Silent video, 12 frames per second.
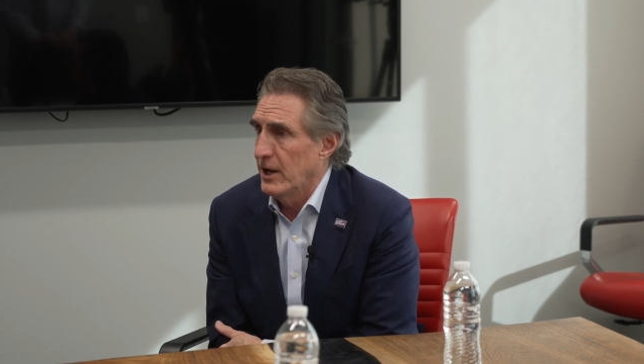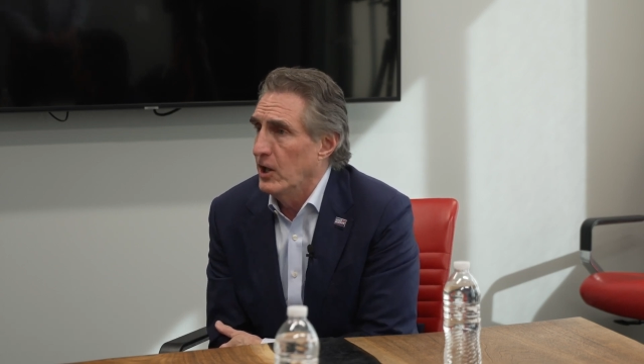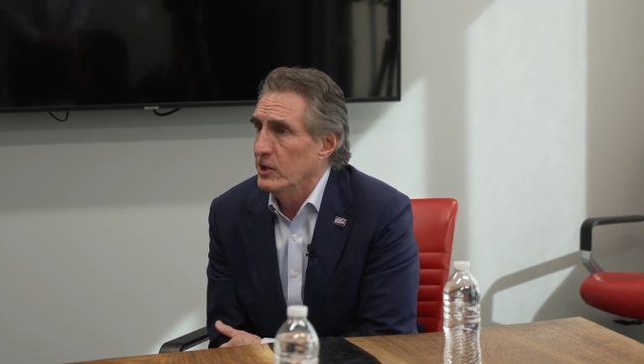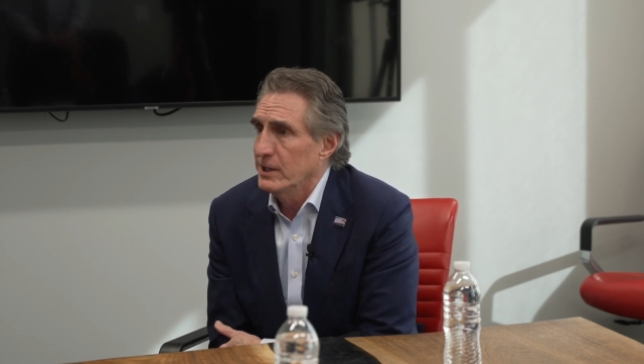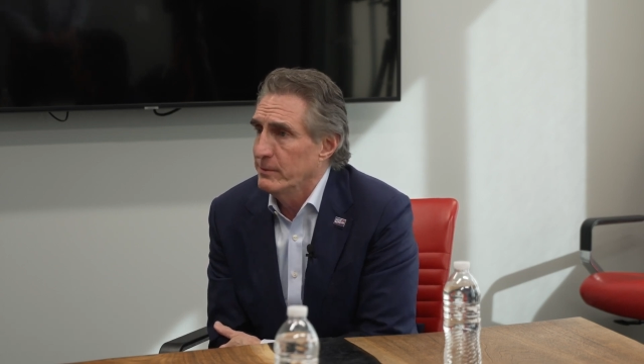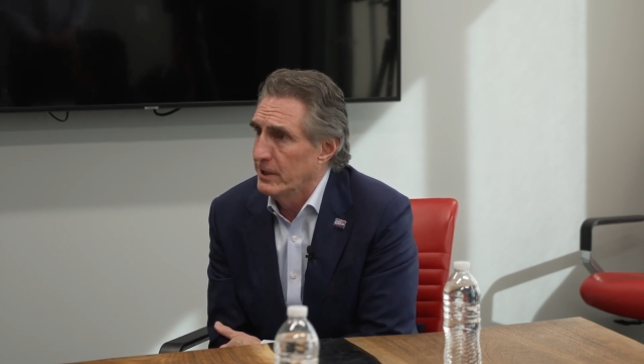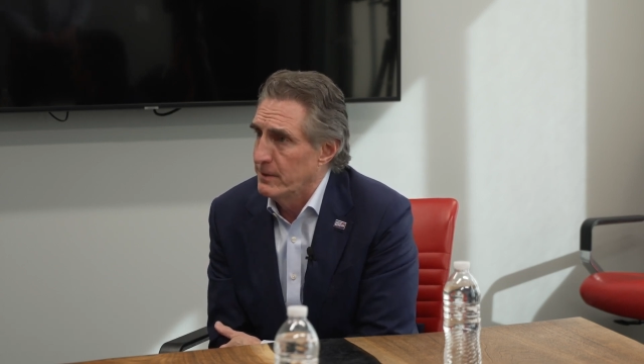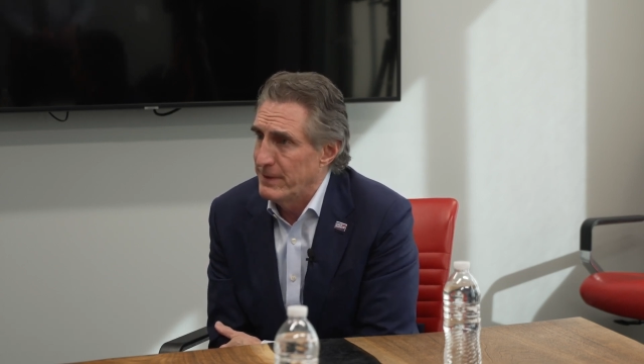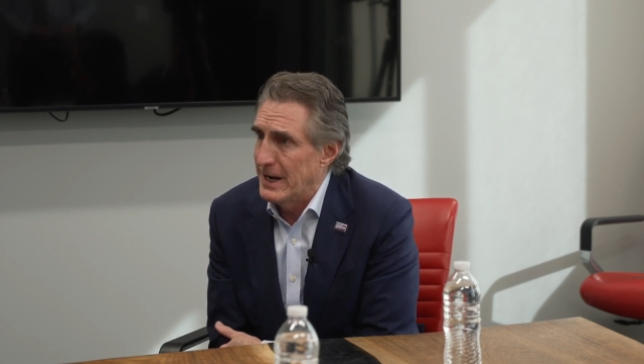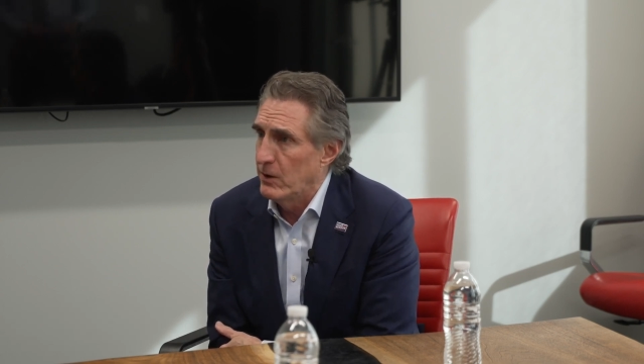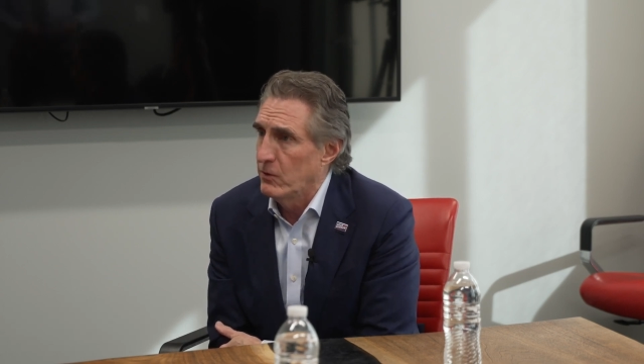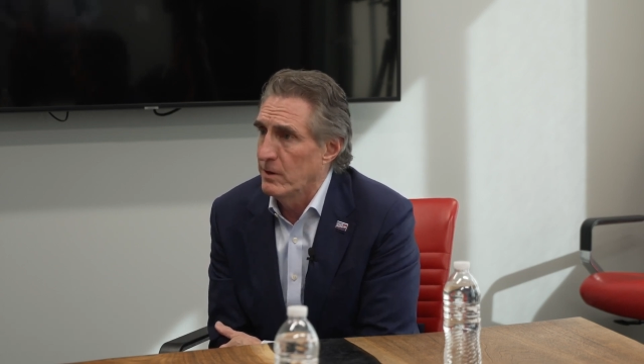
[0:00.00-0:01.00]
unlimited
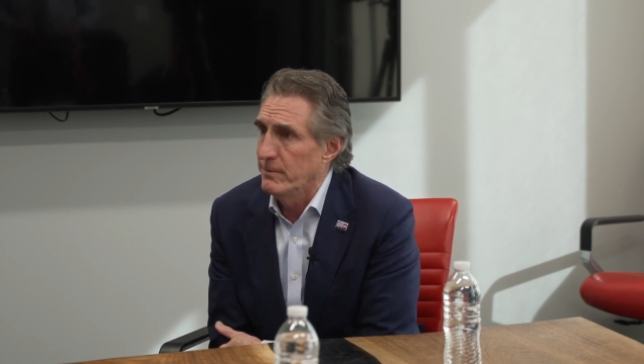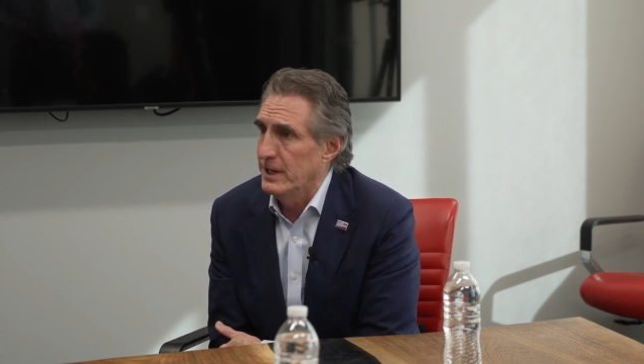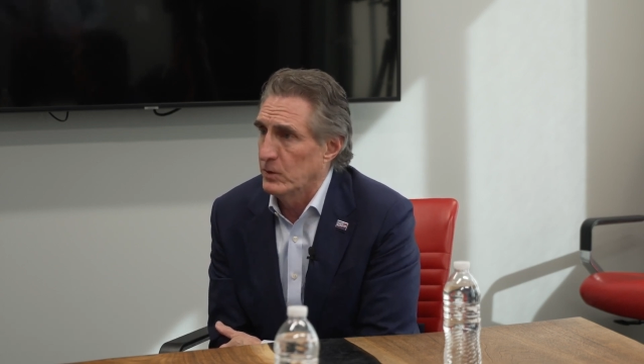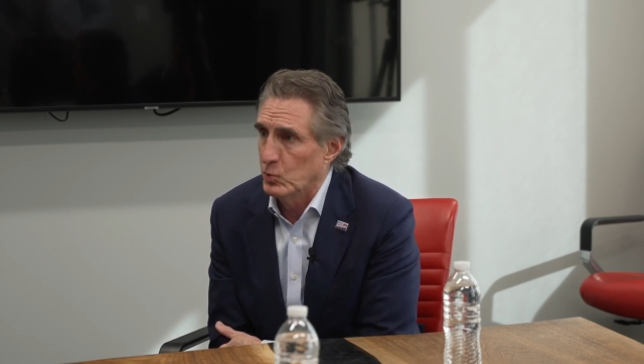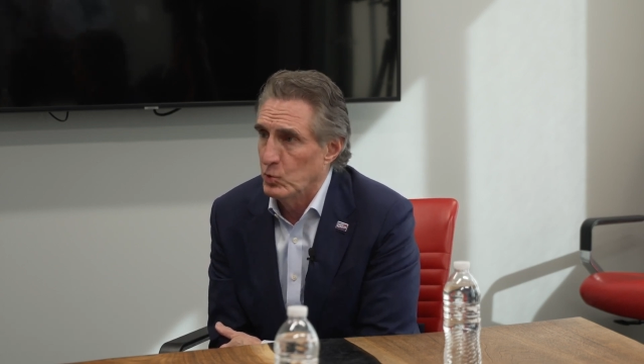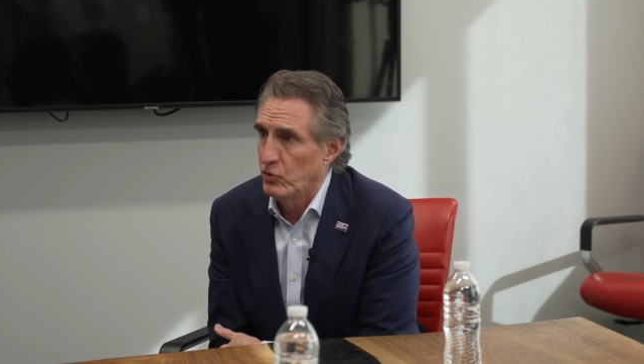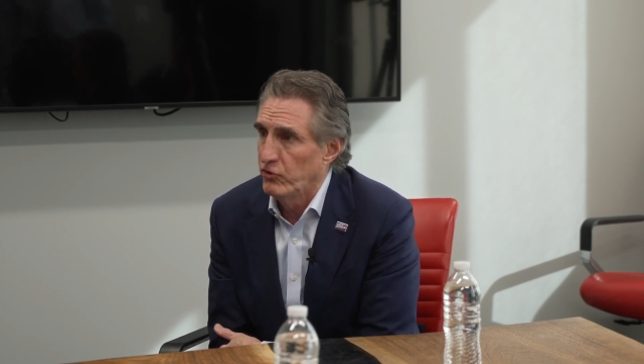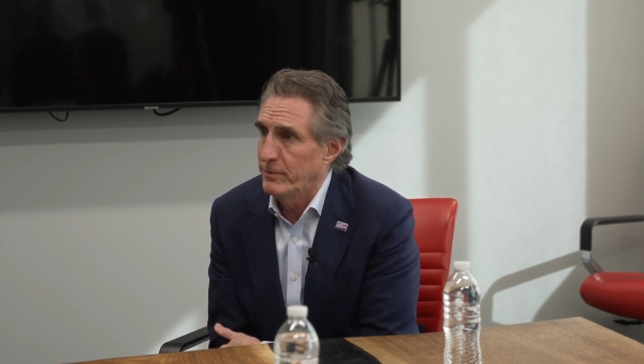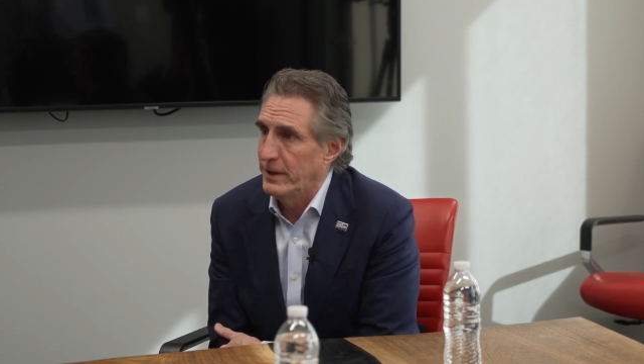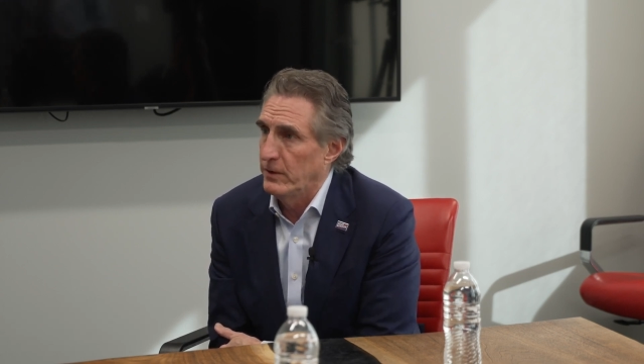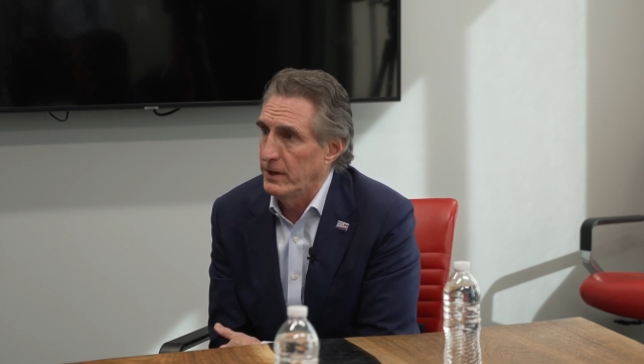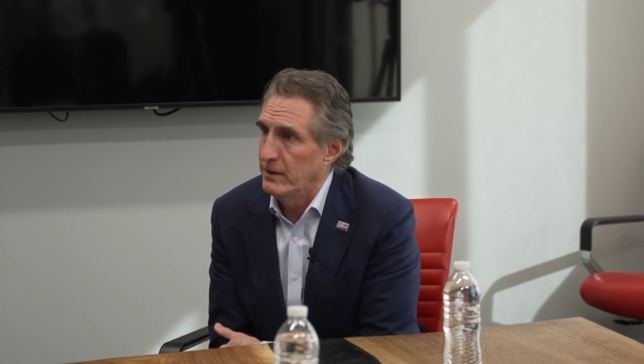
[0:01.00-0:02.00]
power to make rules
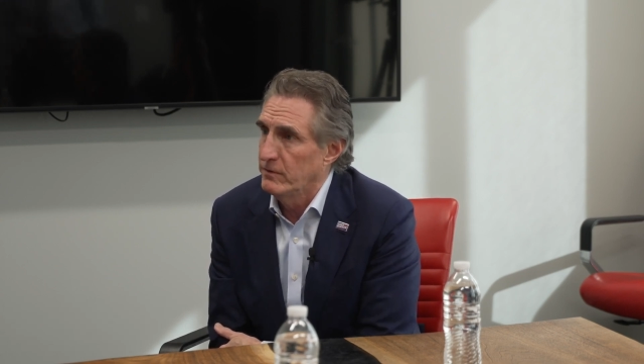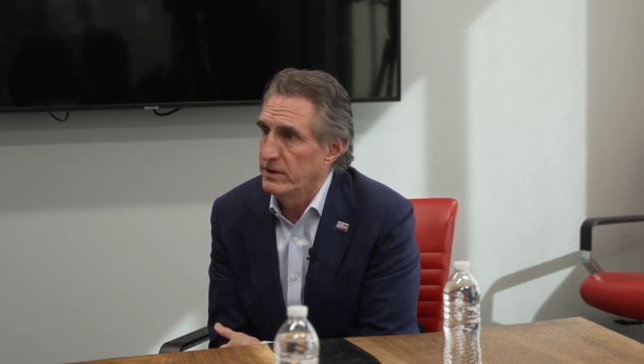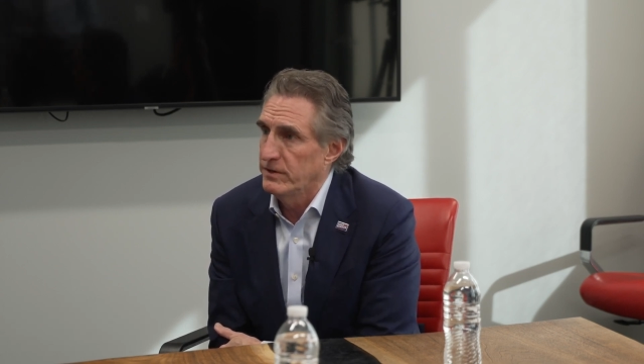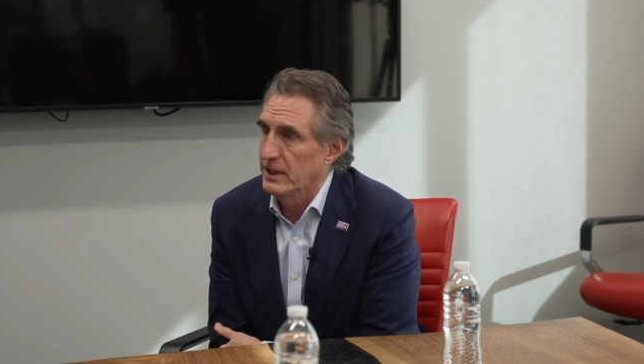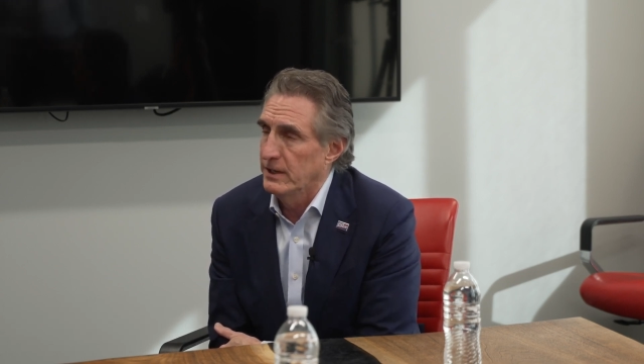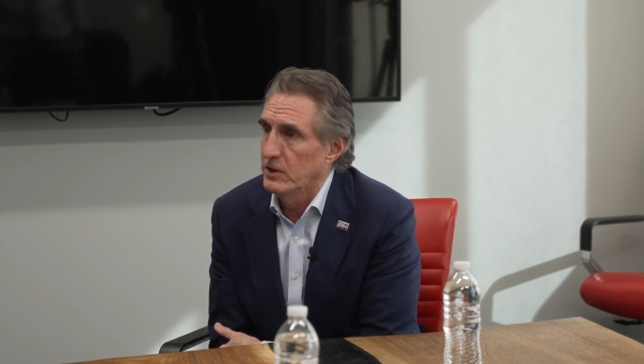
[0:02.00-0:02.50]
about everything.